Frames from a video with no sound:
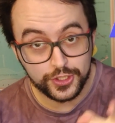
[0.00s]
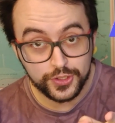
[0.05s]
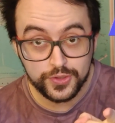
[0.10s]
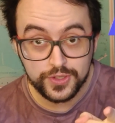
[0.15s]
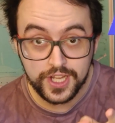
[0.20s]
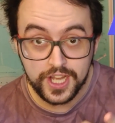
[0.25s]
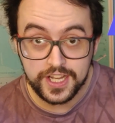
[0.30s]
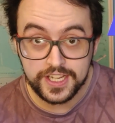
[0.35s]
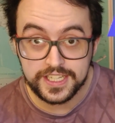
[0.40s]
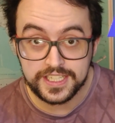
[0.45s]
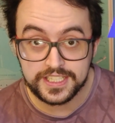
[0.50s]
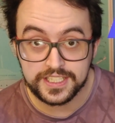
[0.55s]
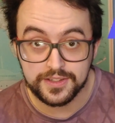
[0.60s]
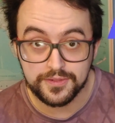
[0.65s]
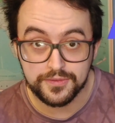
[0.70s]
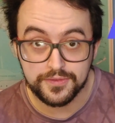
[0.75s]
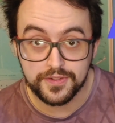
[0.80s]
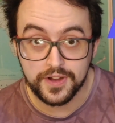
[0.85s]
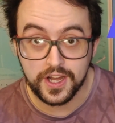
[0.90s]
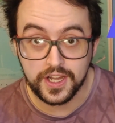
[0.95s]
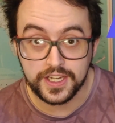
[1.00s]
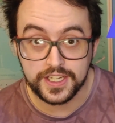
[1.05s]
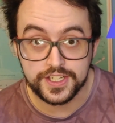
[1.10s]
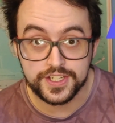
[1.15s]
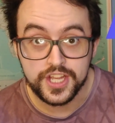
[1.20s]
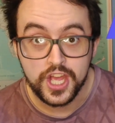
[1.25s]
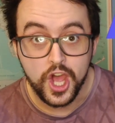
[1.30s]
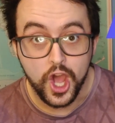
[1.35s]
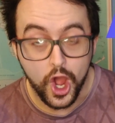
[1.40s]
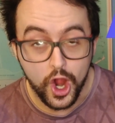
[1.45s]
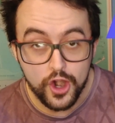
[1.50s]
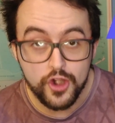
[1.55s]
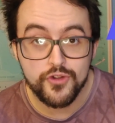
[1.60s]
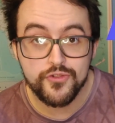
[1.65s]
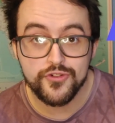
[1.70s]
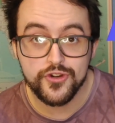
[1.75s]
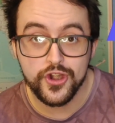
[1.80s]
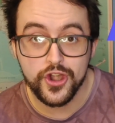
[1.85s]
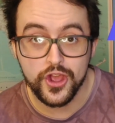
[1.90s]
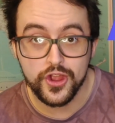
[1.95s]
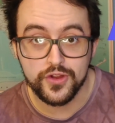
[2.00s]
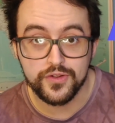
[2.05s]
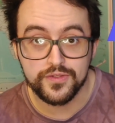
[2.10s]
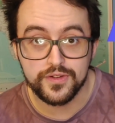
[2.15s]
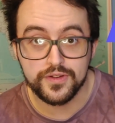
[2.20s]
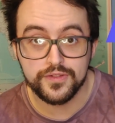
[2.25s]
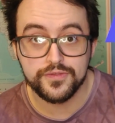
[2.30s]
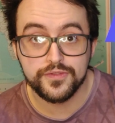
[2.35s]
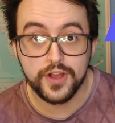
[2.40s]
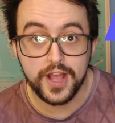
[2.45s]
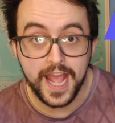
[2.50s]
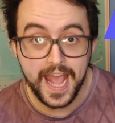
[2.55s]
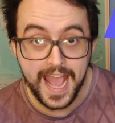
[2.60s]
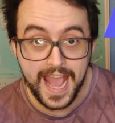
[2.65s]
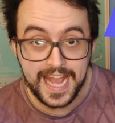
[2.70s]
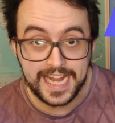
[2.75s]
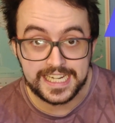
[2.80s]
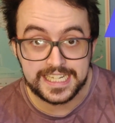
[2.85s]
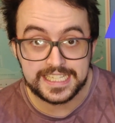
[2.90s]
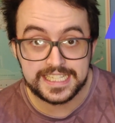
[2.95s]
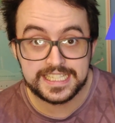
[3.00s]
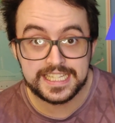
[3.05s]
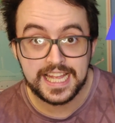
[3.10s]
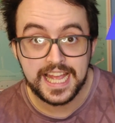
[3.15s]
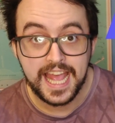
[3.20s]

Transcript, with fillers: you guys can find over and over for eight